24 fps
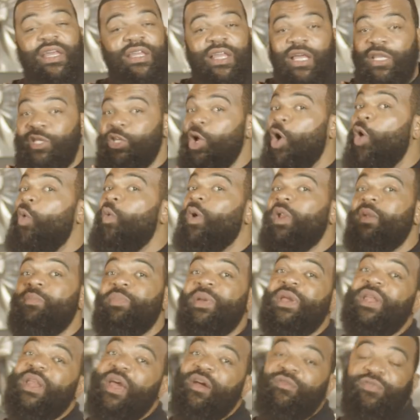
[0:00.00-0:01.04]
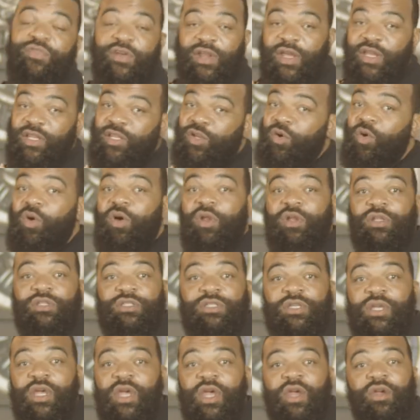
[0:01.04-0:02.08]
that don't want to be there for their
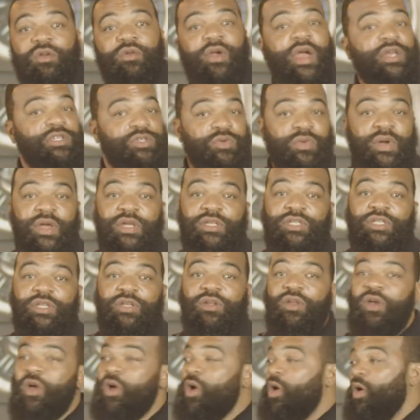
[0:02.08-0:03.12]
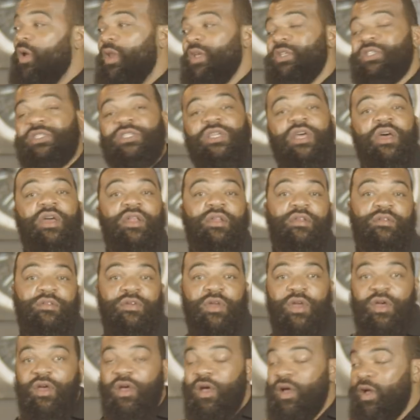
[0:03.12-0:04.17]
daughter's graduation or their son's
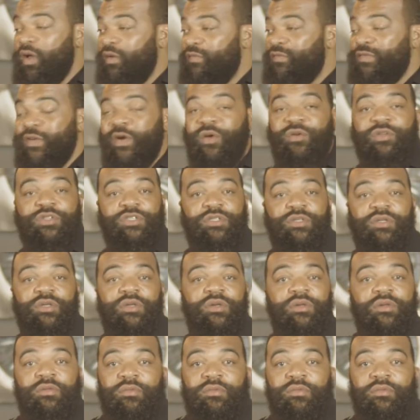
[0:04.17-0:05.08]
first